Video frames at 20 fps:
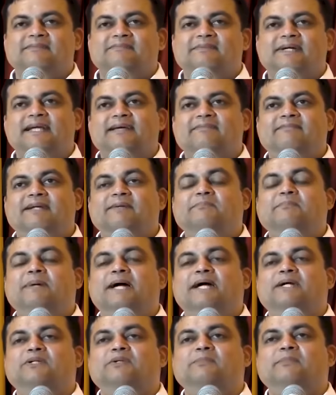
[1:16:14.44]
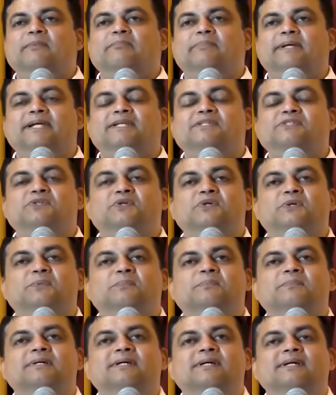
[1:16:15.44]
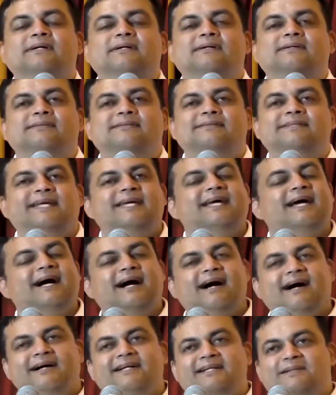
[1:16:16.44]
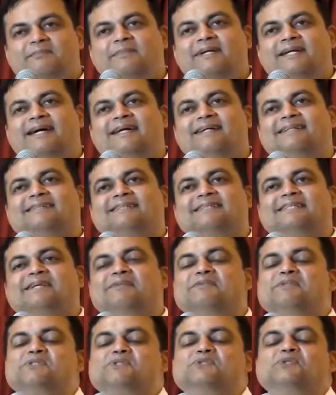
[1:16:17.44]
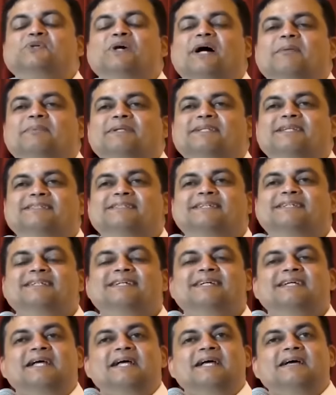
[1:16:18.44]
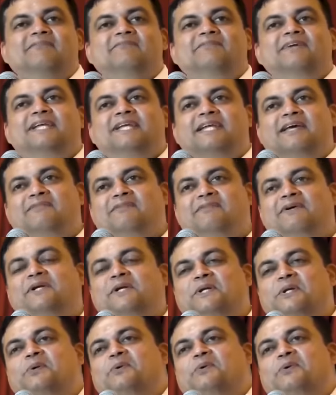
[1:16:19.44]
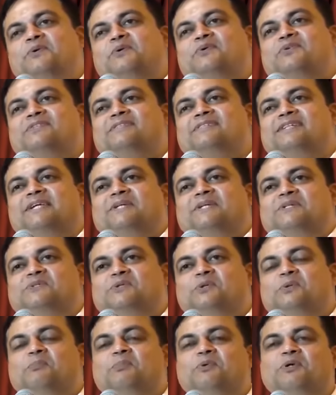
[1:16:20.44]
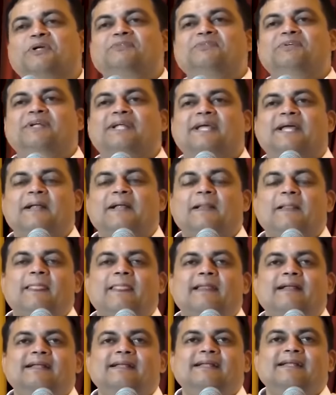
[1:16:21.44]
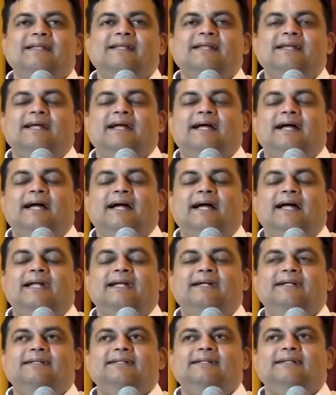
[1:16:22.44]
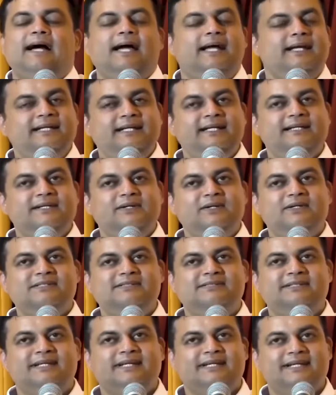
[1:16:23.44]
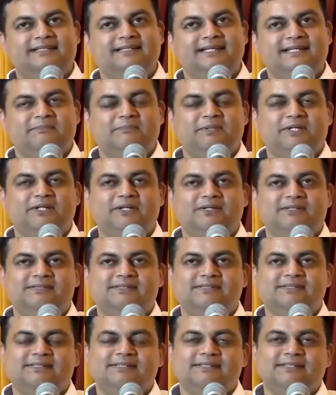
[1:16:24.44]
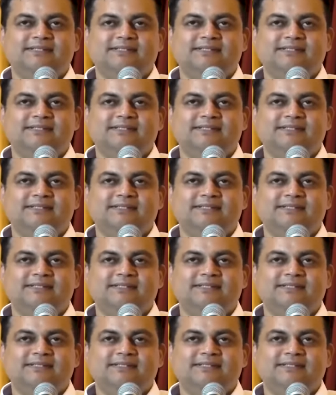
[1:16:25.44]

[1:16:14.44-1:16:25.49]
when I went back to my parents' room, they hugged me and they were so happy. They said, "We never knew you could sing so beautifully." And I did not say anything because